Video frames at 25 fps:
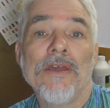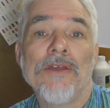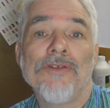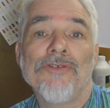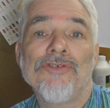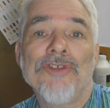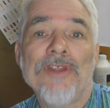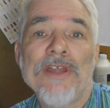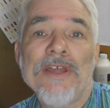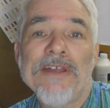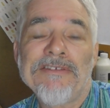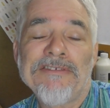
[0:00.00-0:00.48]

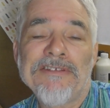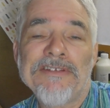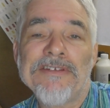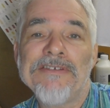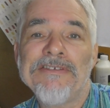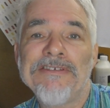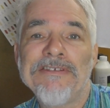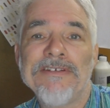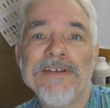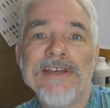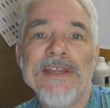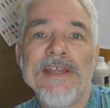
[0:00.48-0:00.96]
So that's the
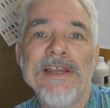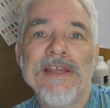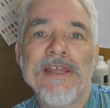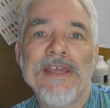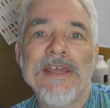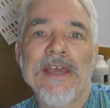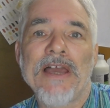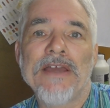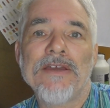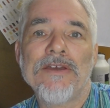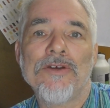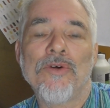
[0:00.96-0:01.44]

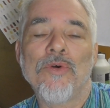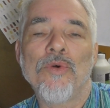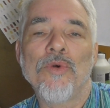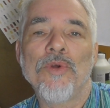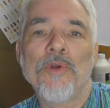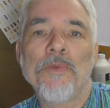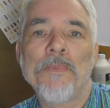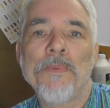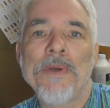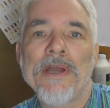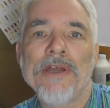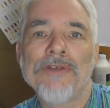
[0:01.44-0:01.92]
Sennelier
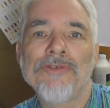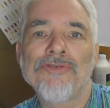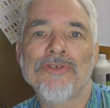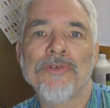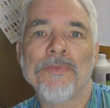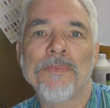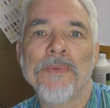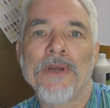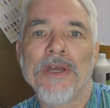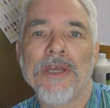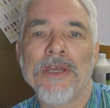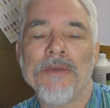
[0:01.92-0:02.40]
Oil
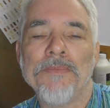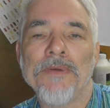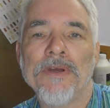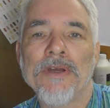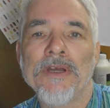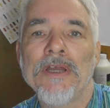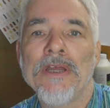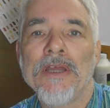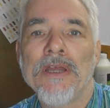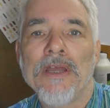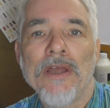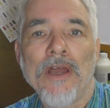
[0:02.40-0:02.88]
Pastel paper.
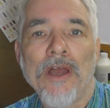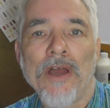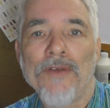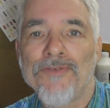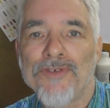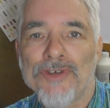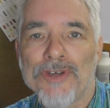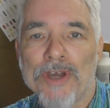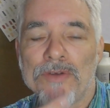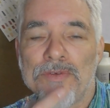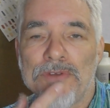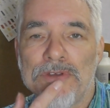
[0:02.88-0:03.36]
I've
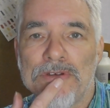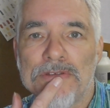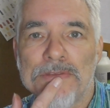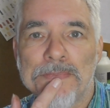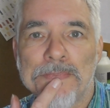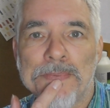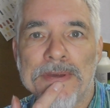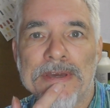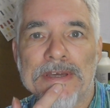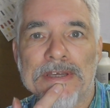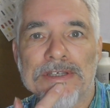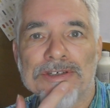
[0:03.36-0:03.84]
shown you the
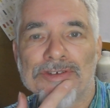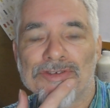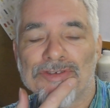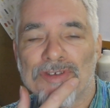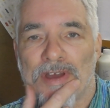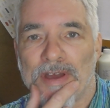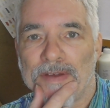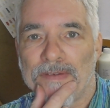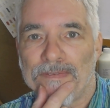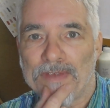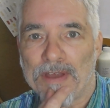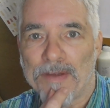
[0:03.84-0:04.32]
pictures that
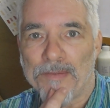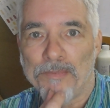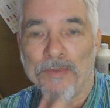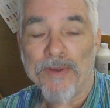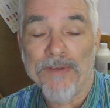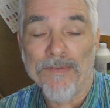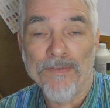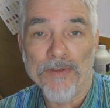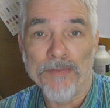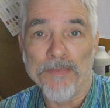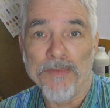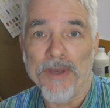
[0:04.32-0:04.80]
I've done
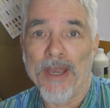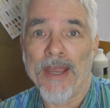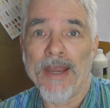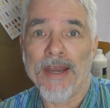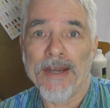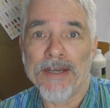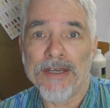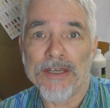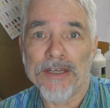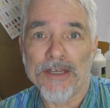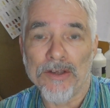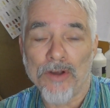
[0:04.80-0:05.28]
with them,
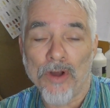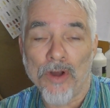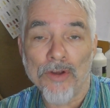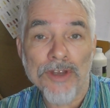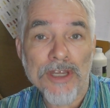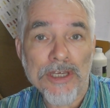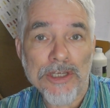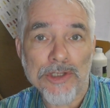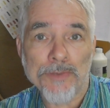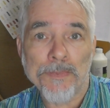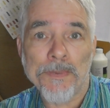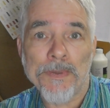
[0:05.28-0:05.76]
and on
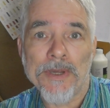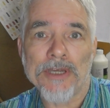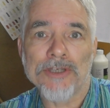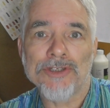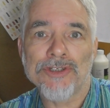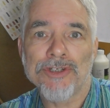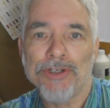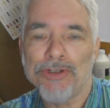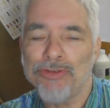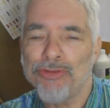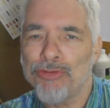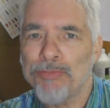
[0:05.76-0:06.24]
each
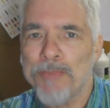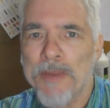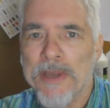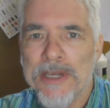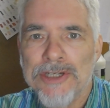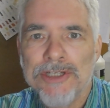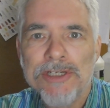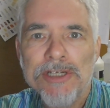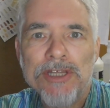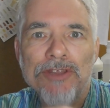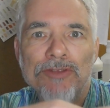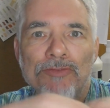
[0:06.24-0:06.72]
picture,
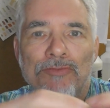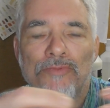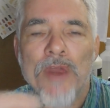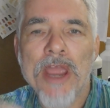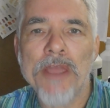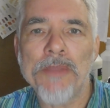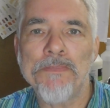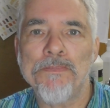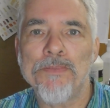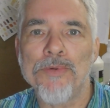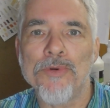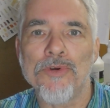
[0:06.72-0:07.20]
especially the
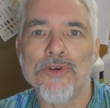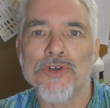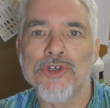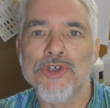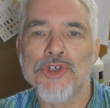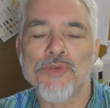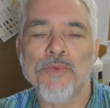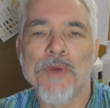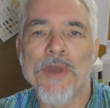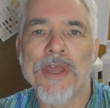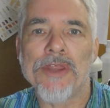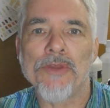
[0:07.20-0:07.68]
red
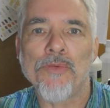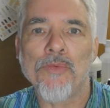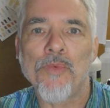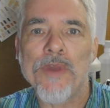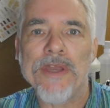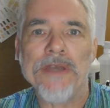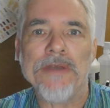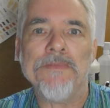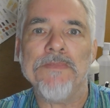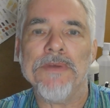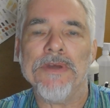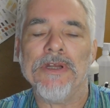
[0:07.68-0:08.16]
bush where the
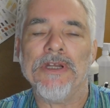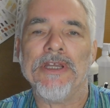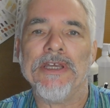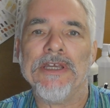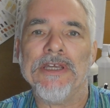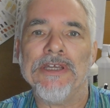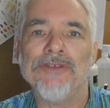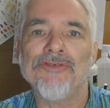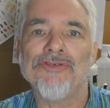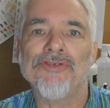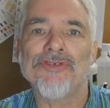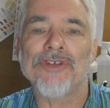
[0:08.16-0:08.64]
windmill
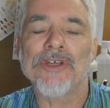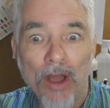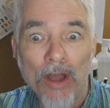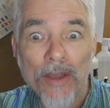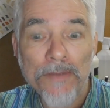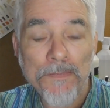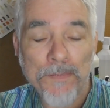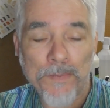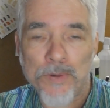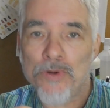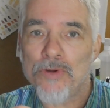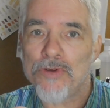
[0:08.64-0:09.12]
is,
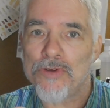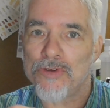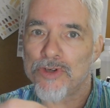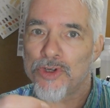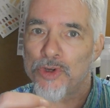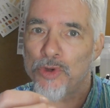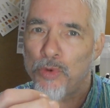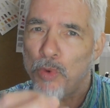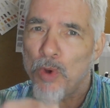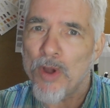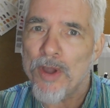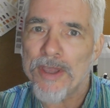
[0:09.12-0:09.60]
I put
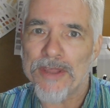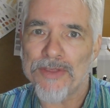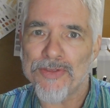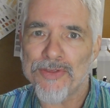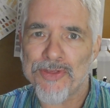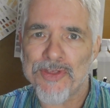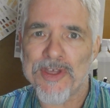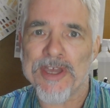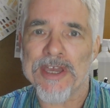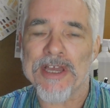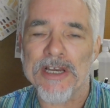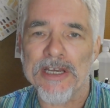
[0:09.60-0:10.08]
quite
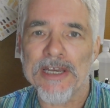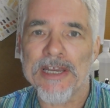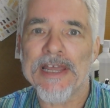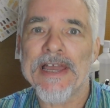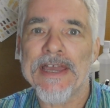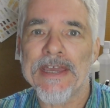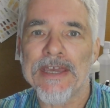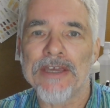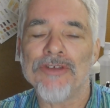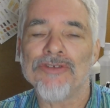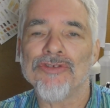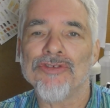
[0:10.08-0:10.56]
thick
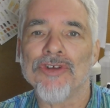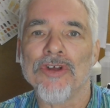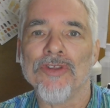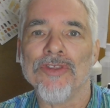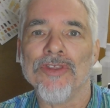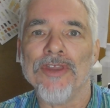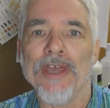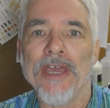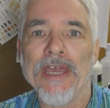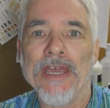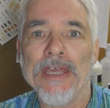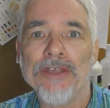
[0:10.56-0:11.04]
layers
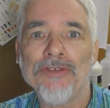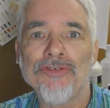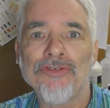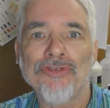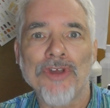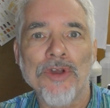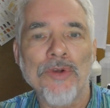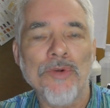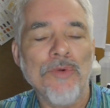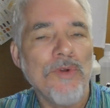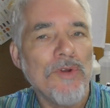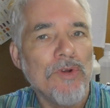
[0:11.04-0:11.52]
on there,
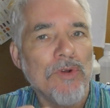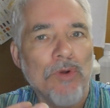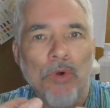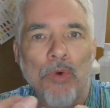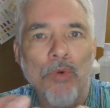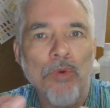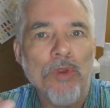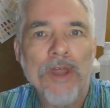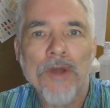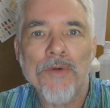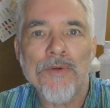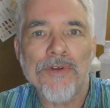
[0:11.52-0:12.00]
so
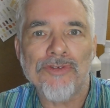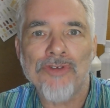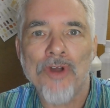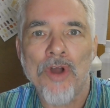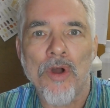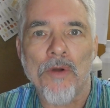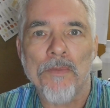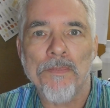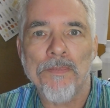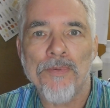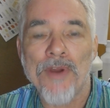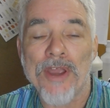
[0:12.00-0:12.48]
although it's
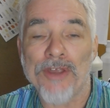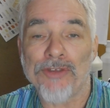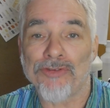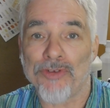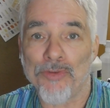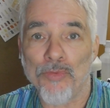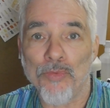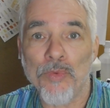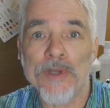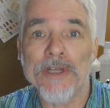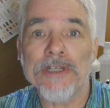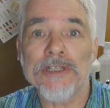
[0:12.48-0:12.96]
hot press,
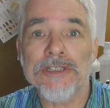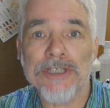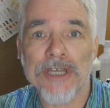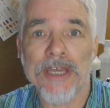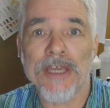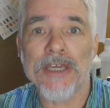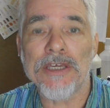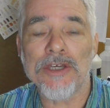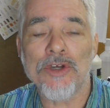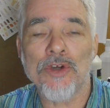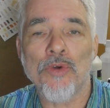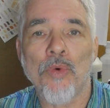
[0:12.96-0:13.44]
it will
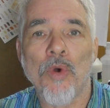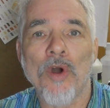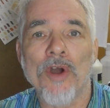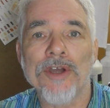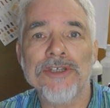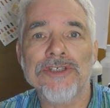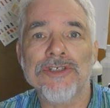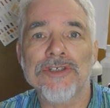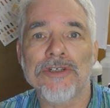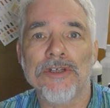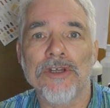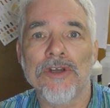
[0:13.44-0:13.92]
take
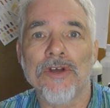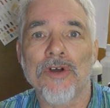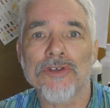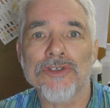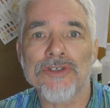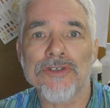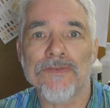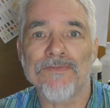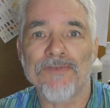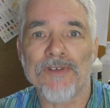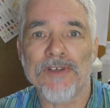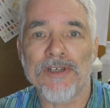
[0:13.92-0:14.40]
quite a
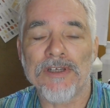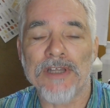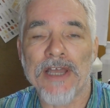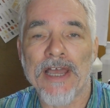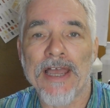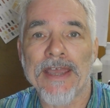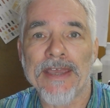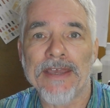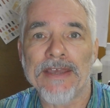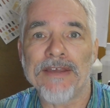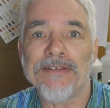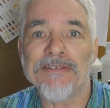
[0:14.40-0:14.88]
lot of
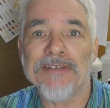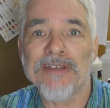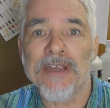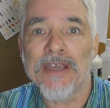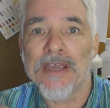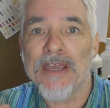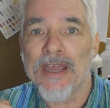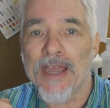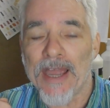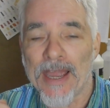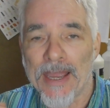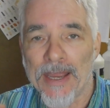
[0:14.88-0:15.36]
layers
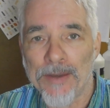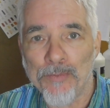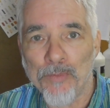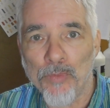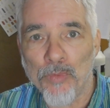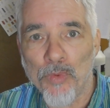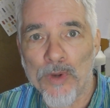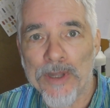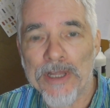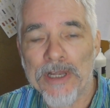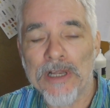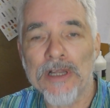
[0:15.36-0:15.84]

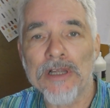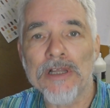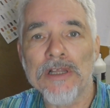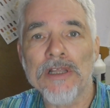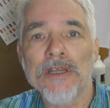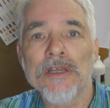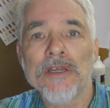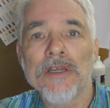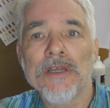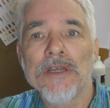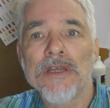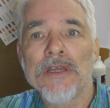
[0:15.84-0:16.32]
and will
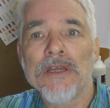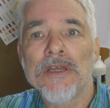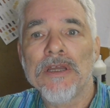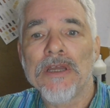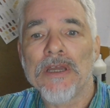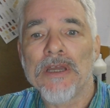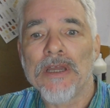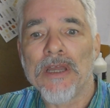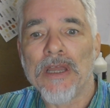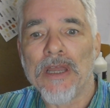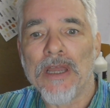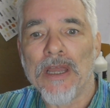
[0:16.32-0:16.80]

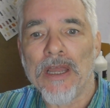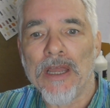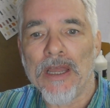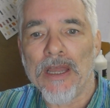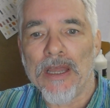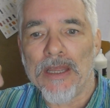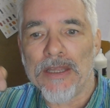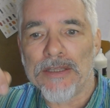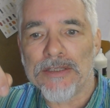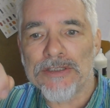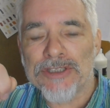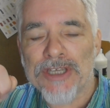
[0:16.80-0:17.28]

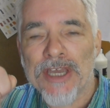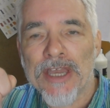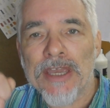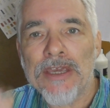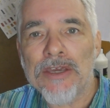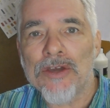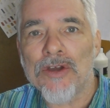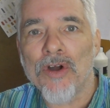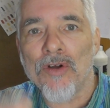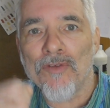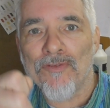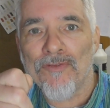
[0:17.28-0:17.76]

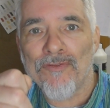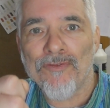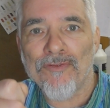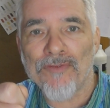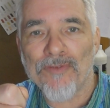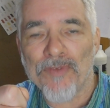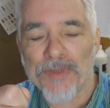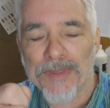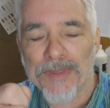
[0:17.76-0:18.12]
take off